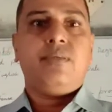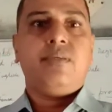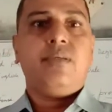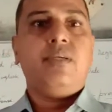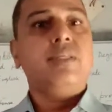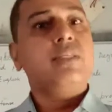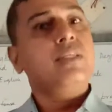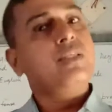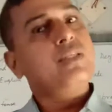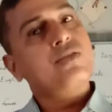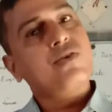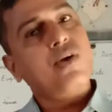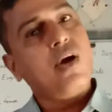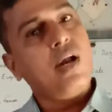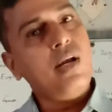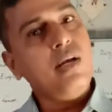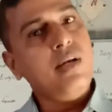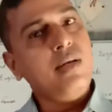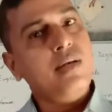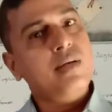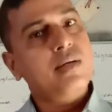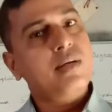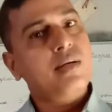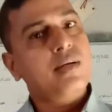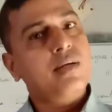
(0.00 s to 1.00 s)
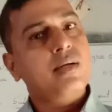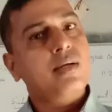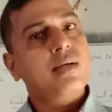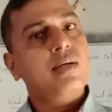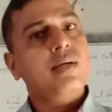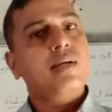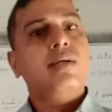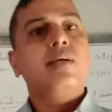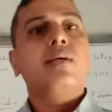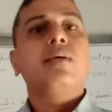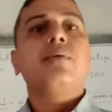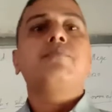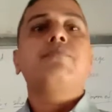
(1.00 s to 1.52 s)
It is called
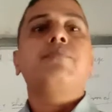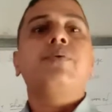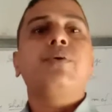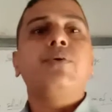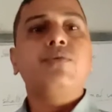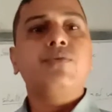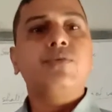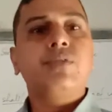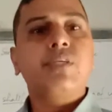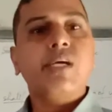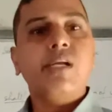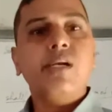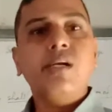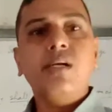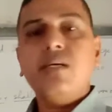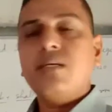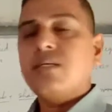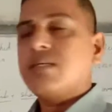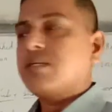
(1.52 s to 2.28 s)
future